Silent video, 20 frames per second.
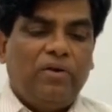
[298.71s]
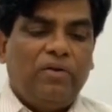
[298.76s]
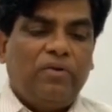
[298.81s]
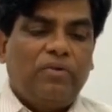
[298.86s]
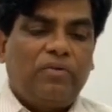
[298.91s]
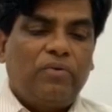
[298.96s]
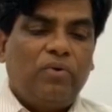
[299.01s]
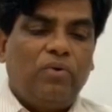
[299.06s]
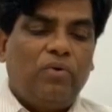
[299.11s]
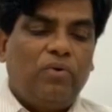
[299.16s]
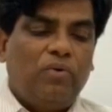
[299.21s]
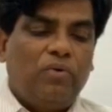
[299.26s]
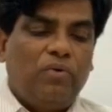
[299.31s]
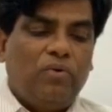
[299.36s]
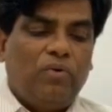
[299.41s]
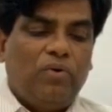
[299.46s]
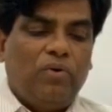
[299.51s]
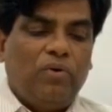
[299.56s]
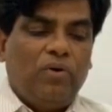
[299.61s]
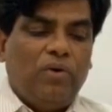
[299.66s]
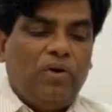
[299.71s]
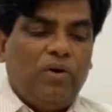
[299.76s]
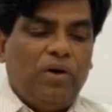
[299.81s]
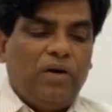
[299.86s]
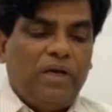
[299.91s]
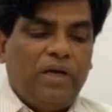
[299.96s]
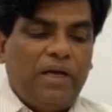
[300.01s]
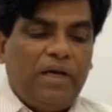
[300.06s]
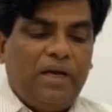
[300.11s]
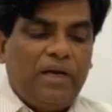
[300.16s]
So,
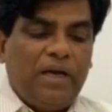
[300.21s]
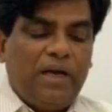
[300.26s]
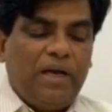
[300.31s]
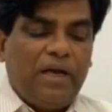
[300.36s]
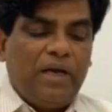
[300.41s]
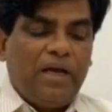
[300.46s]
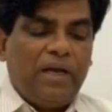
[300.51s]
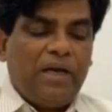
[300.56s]
in